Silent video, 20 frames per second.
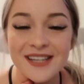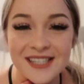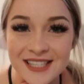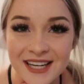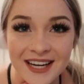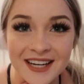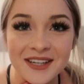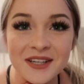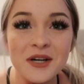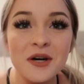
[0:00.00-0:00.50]

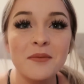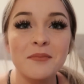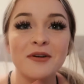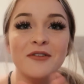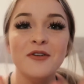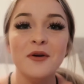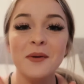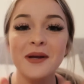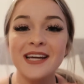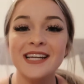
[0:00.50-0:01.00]
Channel.
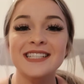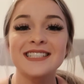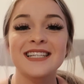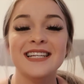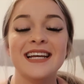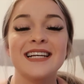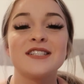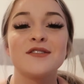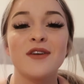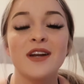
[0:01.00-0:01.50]
Before we get into
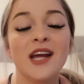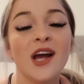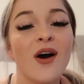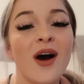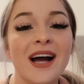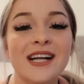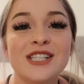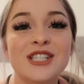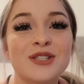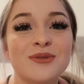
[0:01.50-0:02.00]
today's video,
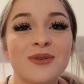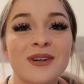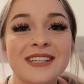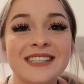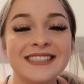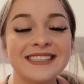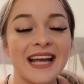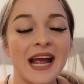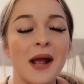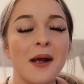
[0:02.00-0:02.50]
I just
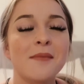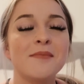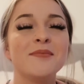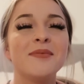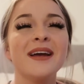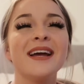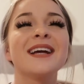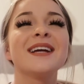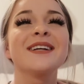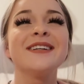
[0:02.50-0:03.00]
wanted to say a
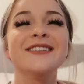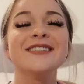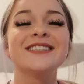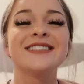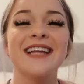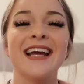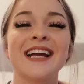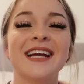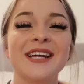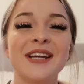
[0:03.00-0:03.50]
big huge
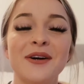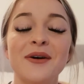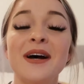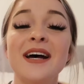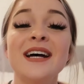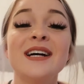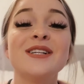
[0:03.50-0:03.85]
thank you